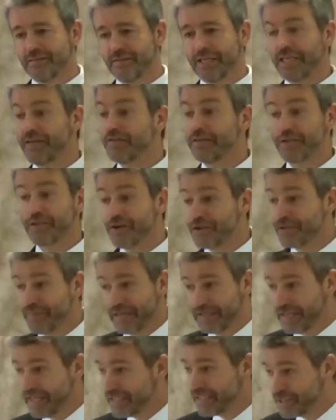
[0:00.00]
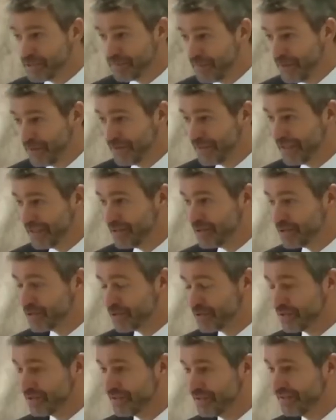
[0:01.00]
We could even talk about
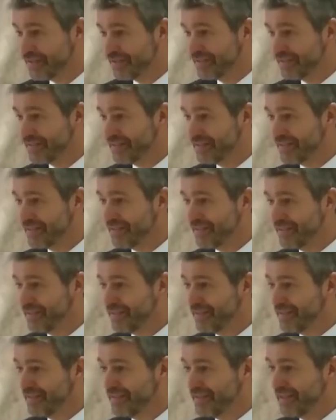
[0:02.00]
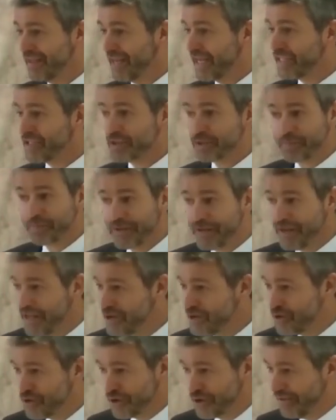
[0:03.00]
exponents.
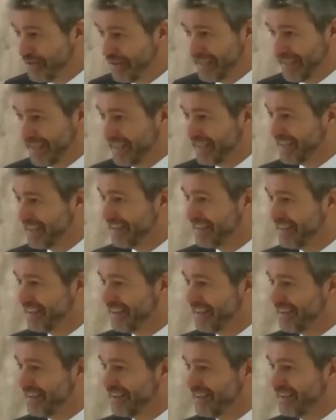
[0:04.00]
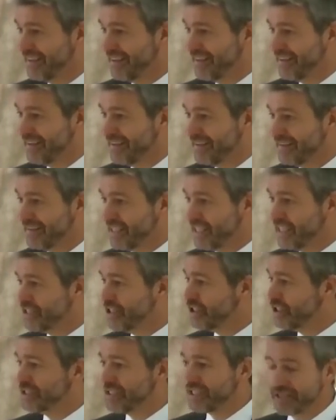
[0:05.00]
Exponentially. That it
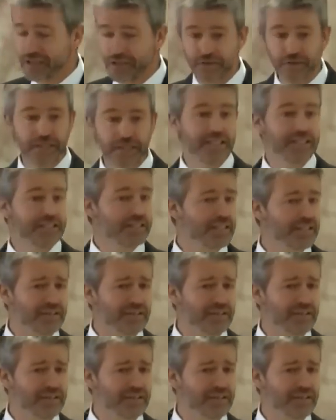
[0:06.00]
just increase,